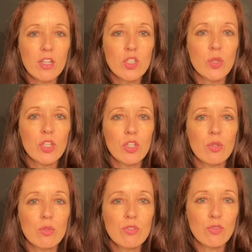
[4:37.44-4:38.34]
you can
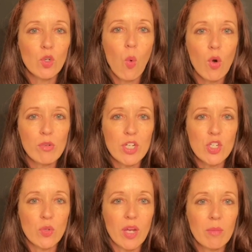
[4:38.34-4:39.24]
use for a 1/4 inch
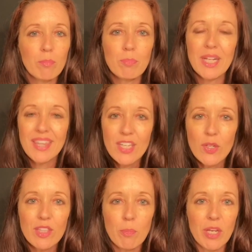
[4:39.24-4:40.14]
joint, but I think you
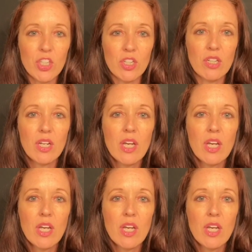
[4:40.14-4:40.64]
get the picture.